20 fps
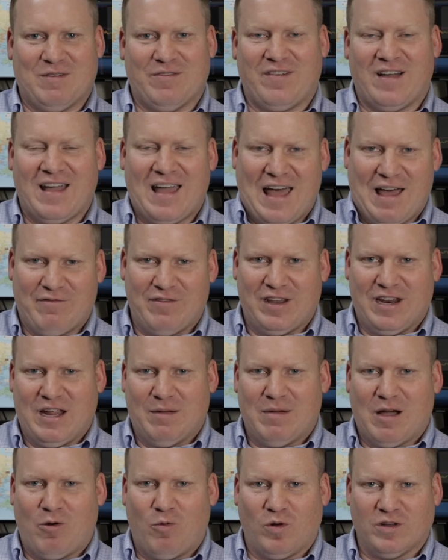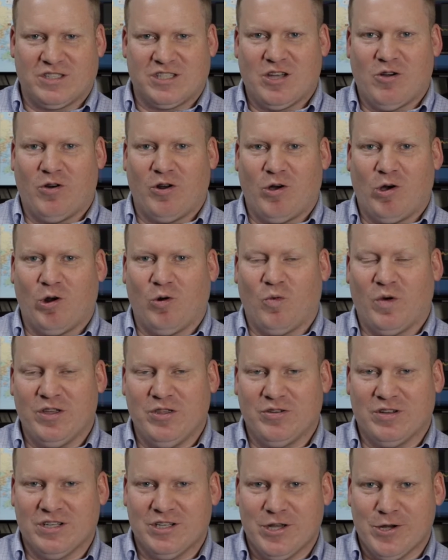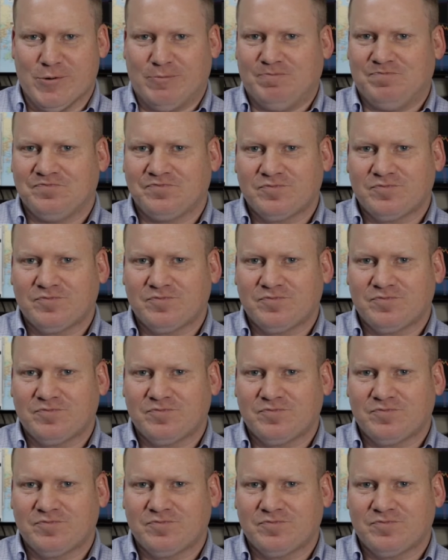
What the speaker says: if I have any, about what's going on and what you can do.